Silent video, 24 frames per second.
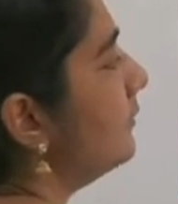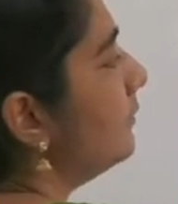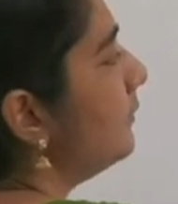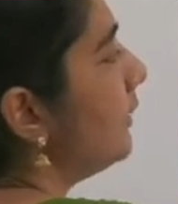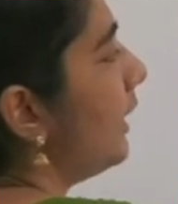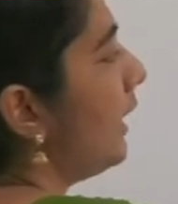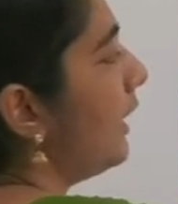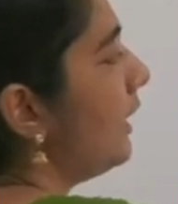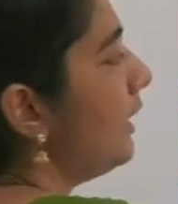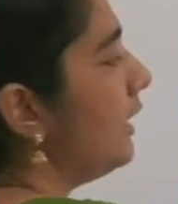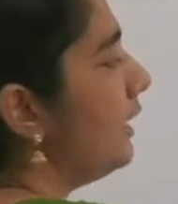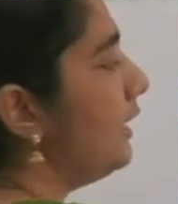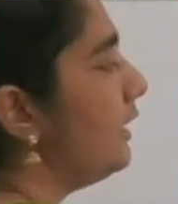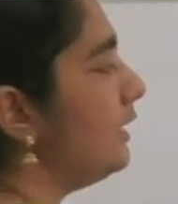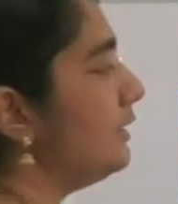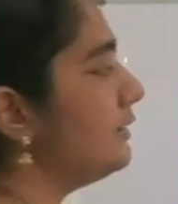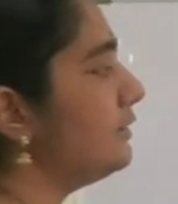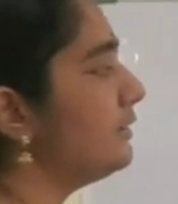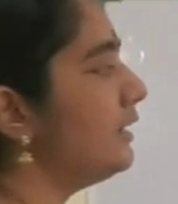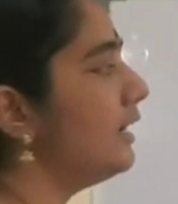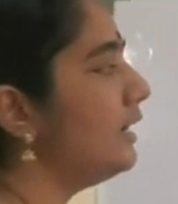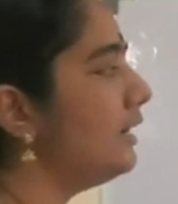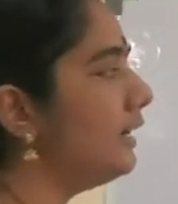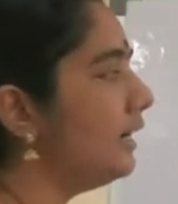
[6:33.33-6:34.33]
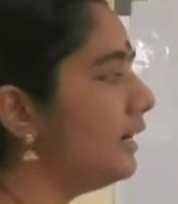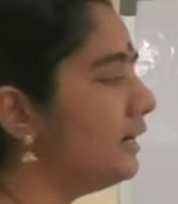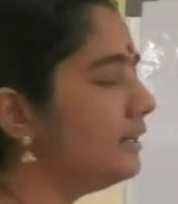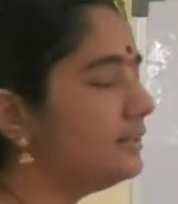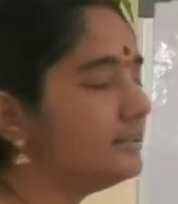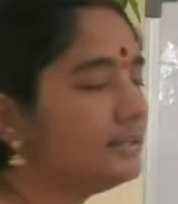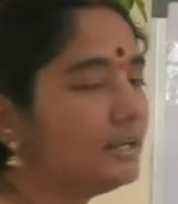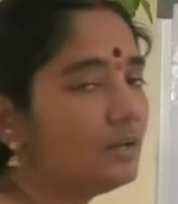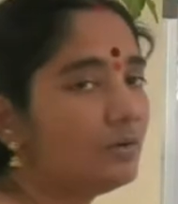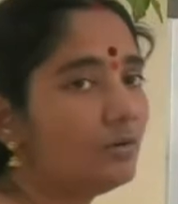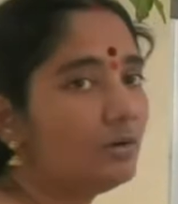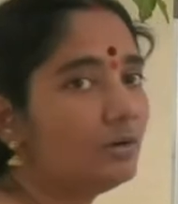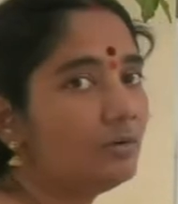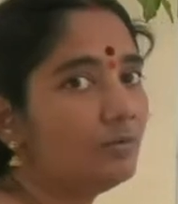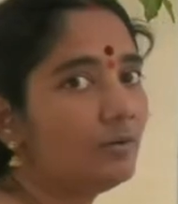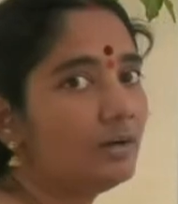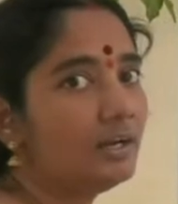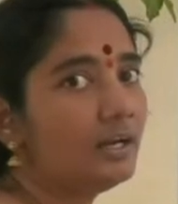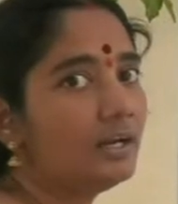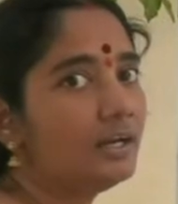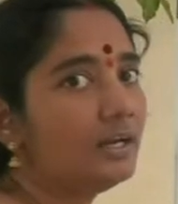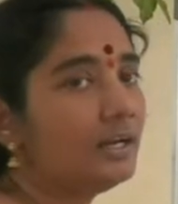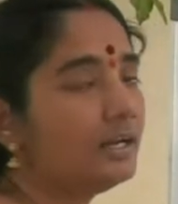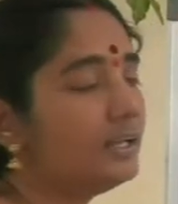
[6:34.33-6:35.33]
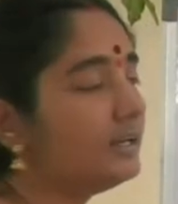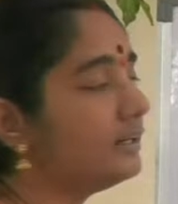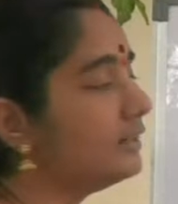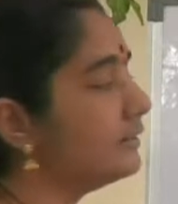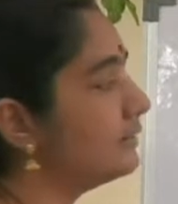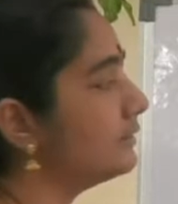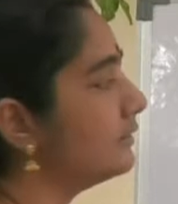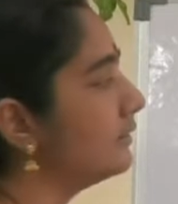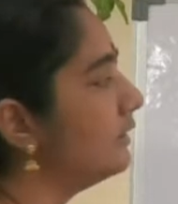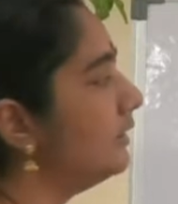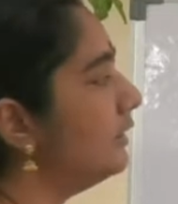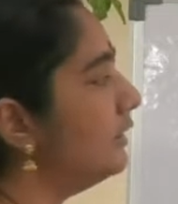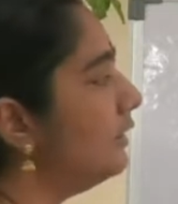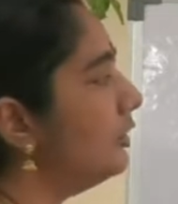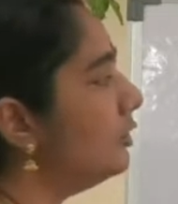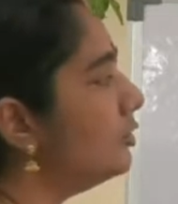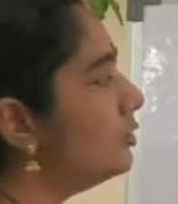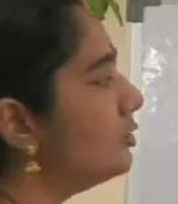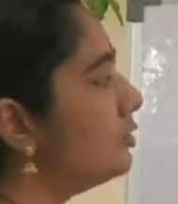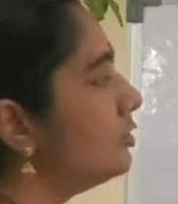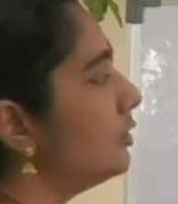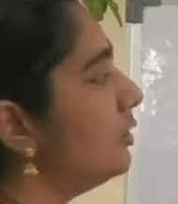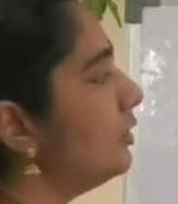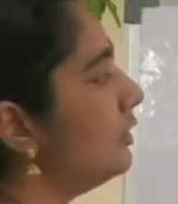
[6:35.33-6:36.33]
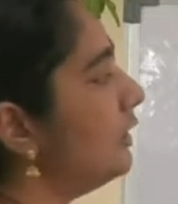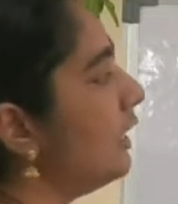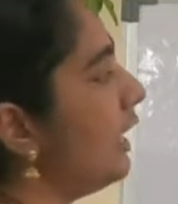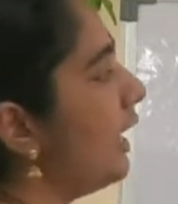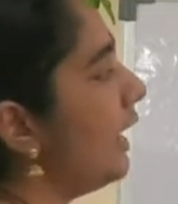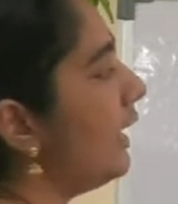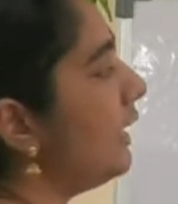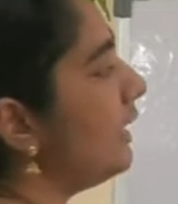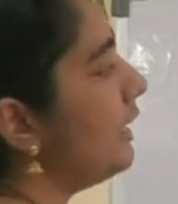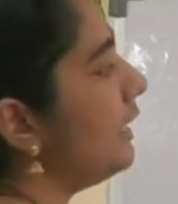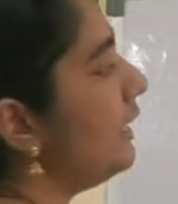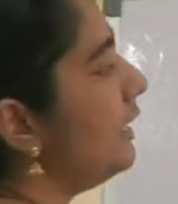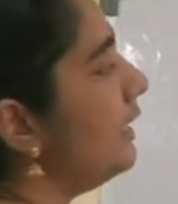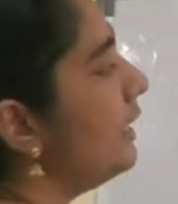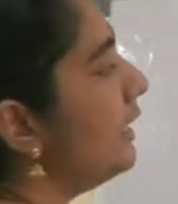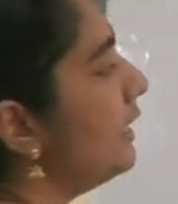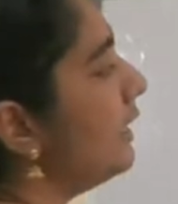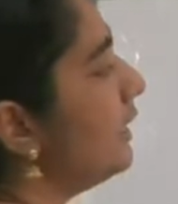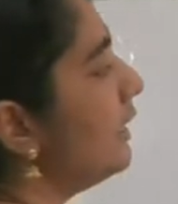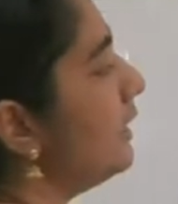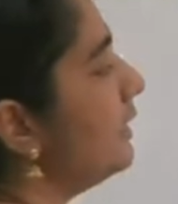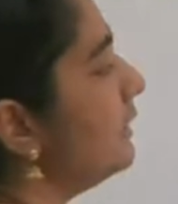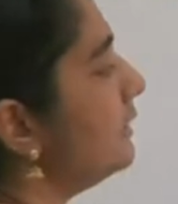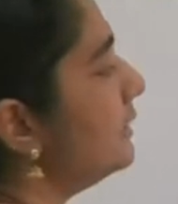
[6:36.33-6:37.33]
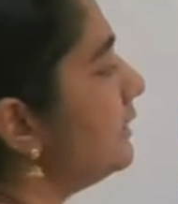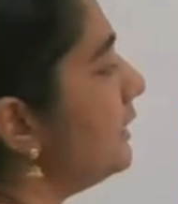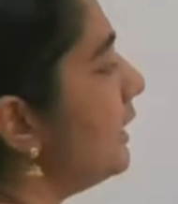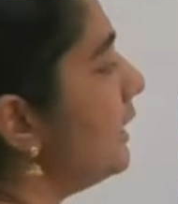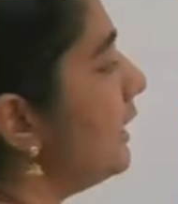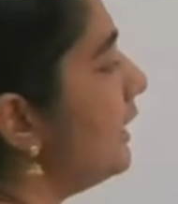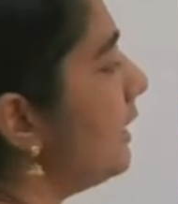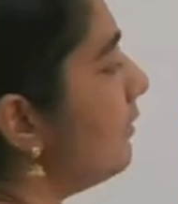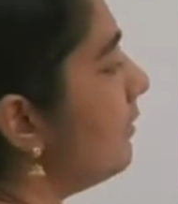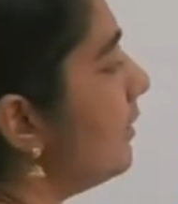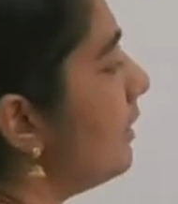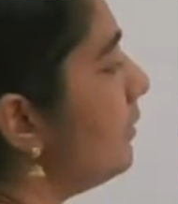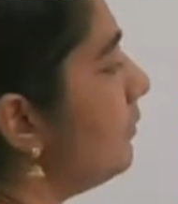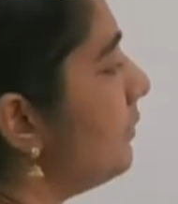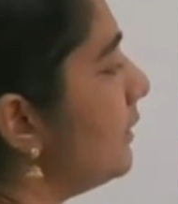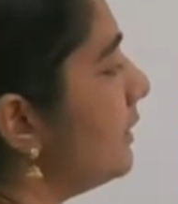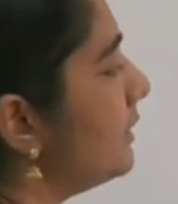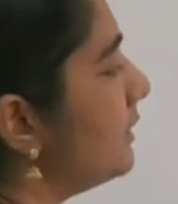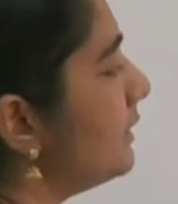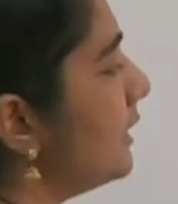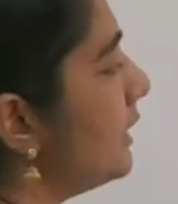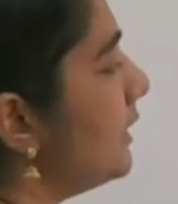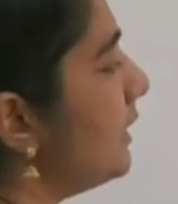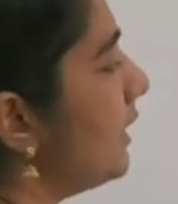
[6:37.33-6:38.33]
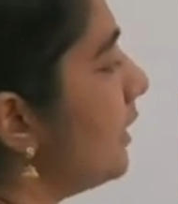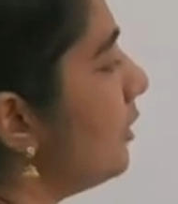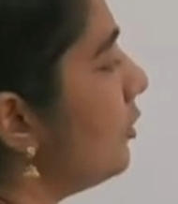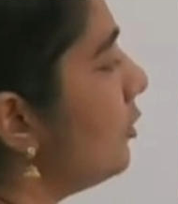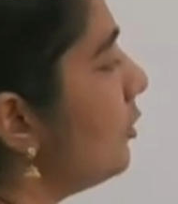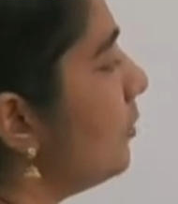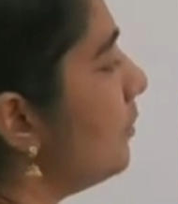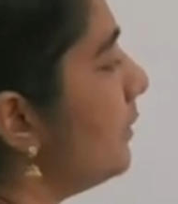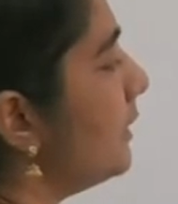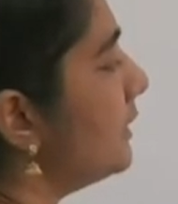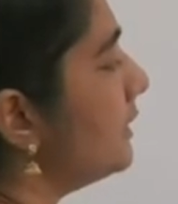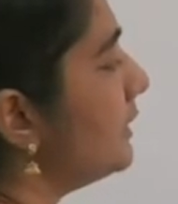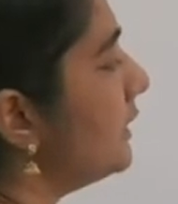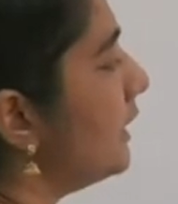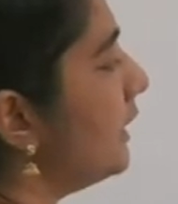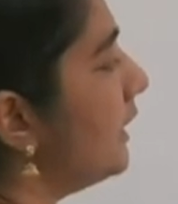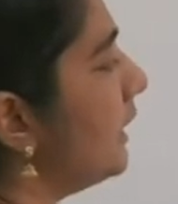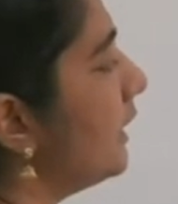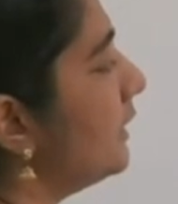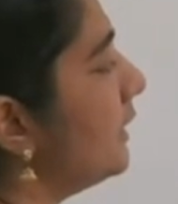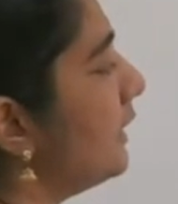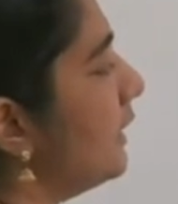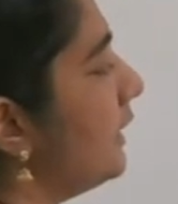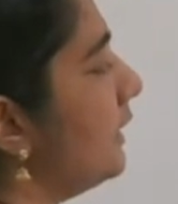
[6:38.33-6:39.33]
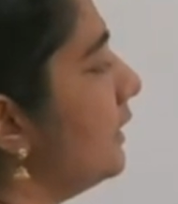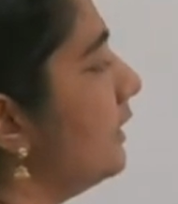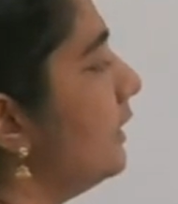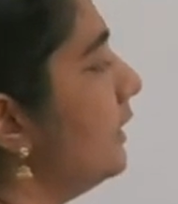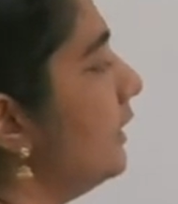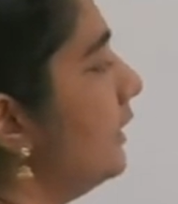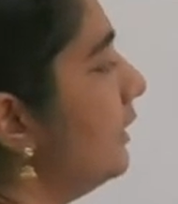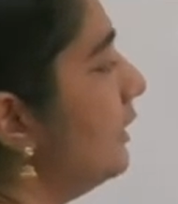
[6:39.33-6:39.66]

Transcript: The angle in a straight line is equal to 180 degrees. So, the angle here is theta 1 plus theta 2 plus theta 3.